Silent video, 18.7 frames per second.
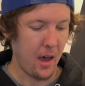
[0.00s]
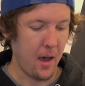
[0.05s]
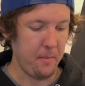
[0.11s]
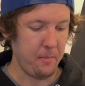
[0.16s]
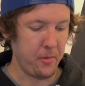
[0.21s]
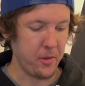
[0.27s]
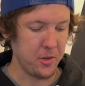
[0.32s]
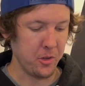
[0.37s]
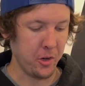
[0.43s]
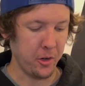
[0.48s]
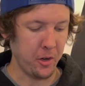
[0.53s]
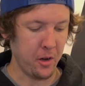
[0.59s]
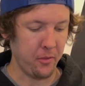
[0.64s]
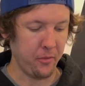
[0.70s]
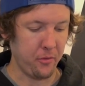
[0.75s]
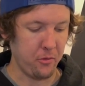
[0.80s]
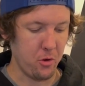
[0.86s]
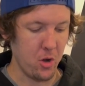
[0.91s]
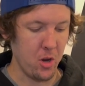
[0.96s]
there's not
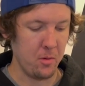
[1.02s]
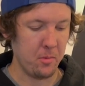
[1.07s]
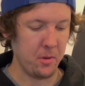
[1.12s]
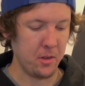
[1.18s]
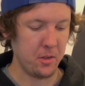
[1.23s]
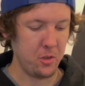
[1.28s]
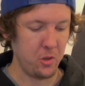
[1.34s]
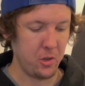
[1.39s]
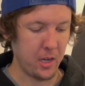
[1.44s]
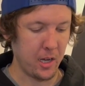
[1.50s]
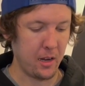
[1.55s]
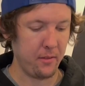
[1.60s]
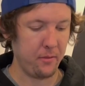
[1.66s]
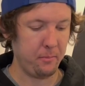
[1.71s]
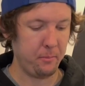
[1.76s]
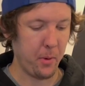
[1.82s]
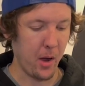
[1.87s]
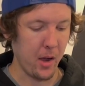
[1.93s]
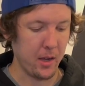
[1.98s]
enough room and you kind
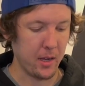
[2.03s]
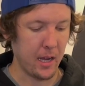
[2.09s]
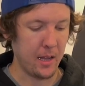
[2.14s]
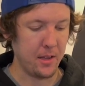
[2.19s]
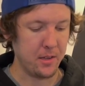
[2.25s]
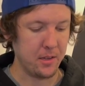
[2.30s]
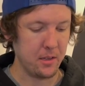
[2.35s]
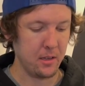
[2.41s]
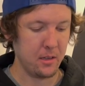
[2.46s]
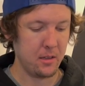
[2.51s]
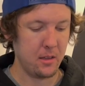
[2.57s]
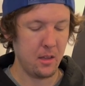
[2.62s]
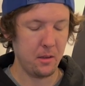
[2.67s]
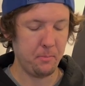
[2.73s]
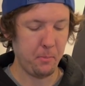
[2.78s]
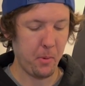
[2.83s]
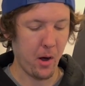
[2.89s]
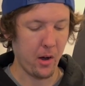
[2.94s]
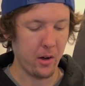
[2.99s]
of butt against the
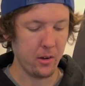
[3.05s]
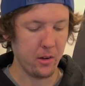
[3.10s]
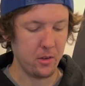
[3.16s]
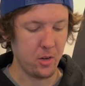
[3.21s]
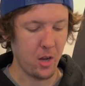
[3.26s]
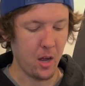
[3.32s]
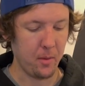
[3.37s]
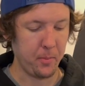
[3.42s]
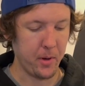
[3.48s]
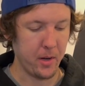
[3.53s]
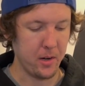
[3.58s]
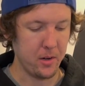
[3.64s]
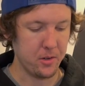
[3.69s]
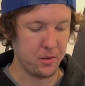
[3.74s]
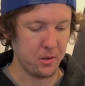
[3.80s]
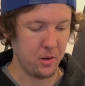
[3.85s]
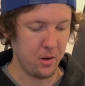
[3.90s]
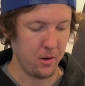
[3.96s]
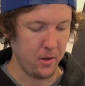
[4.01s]
top here.
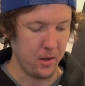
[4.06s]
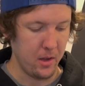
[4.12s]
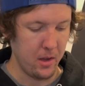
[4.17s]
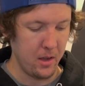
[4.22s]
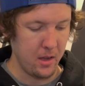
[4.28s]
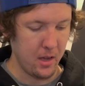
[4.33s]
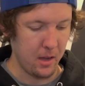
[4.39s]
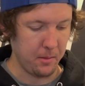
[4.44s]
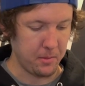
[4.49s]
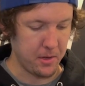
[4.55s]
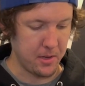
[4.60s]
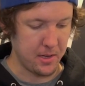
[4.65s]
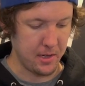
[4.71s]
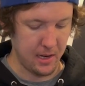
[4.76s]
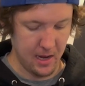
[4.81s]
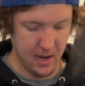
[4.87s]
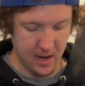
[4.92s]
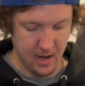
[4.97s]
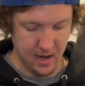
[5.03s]
So I'm going to
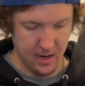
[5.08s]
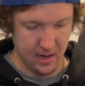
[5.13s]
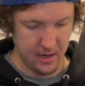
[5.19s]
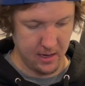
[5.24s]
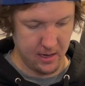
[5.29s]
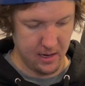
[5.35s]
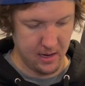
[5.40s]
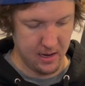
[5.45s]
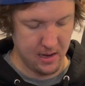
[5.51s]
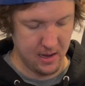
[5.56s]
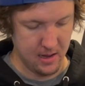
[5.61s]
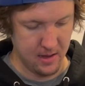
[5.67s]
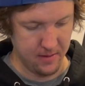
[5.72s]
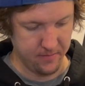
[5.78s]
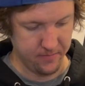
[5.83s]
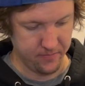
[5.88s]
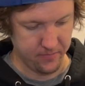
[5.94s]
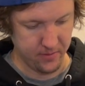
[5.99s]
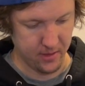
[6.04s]
slide
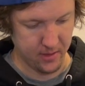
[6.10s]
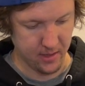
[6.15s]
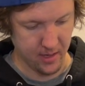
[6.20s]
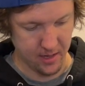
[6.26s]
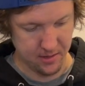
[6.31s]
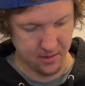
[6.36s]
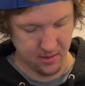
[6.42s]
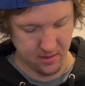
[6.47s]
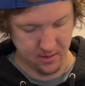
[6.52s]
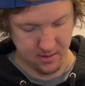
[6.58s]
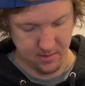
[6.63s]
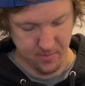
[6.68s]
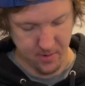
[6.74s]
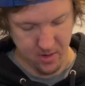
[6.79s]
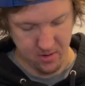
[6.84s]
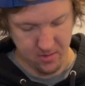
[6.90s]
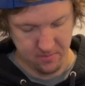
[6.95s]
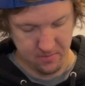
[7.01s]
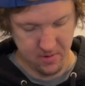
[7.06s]
these guys in the
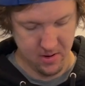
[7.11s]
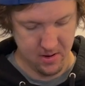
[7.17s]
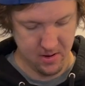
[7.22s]
bottom,